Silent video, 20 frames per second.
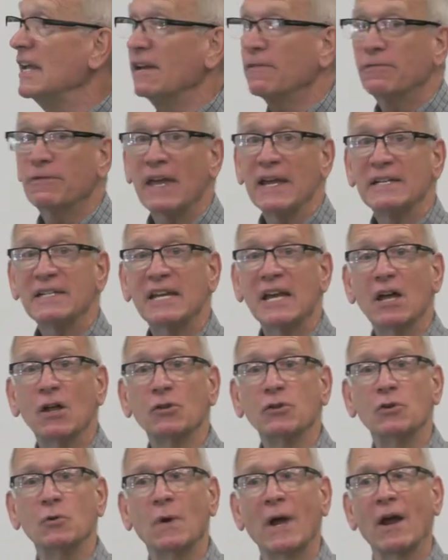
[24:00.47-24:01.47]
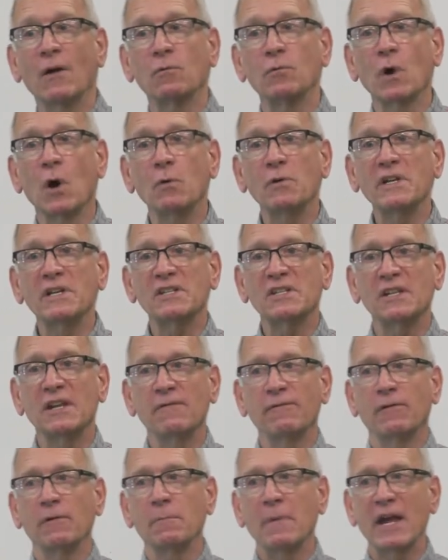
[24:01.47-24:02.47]
if they tell you erroneous
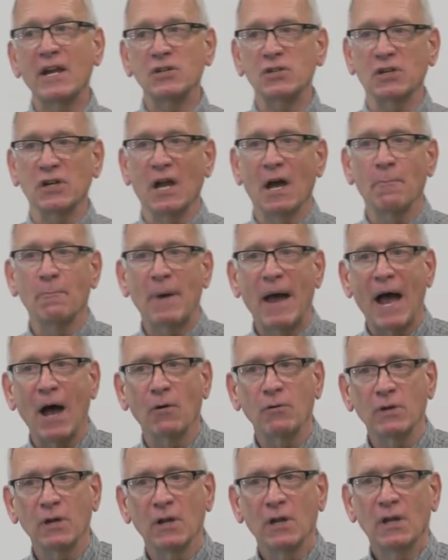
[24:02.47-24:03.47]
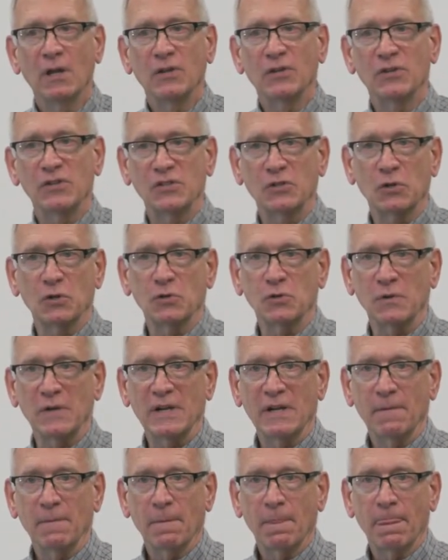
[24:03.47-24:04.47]
information about the surgery,
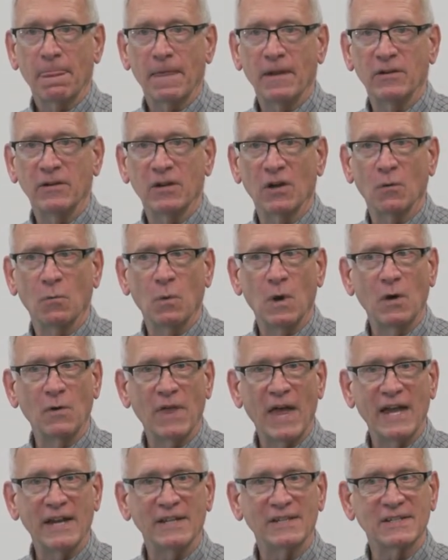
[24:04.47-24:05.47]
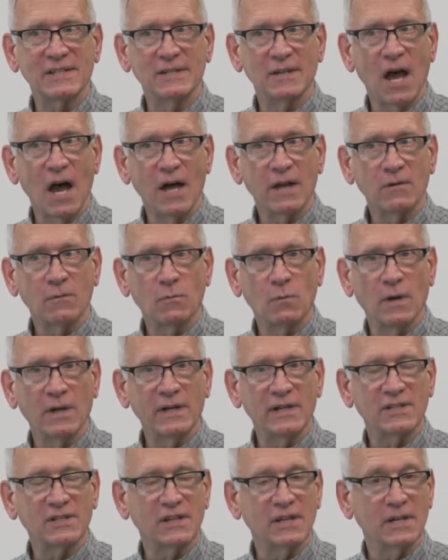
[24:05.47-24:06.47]
and you go, whoa, that is not what
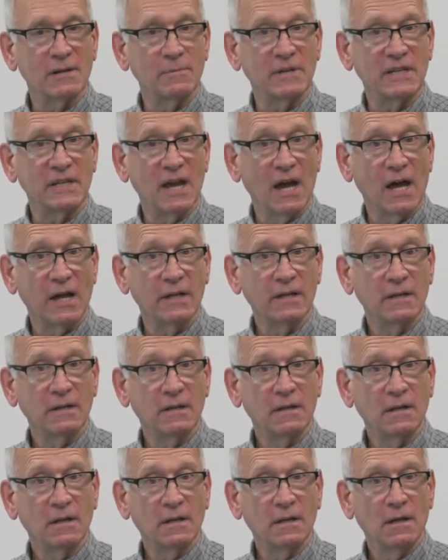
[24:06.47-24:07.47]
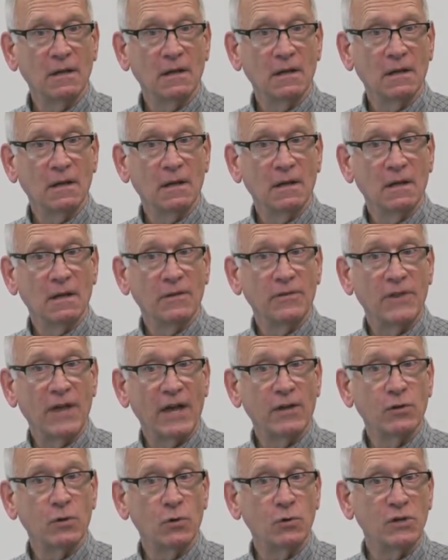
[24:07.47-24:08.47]
is going to be done,
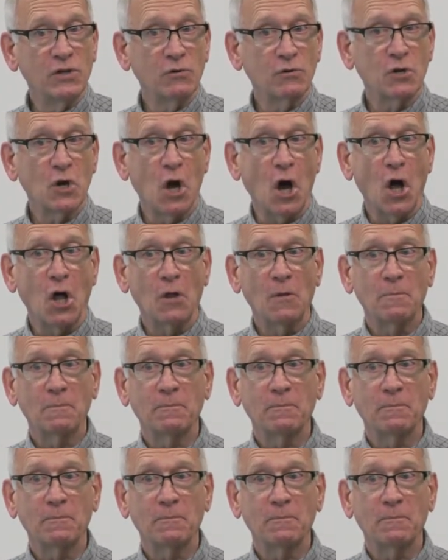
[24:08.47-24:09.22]
then who do you call?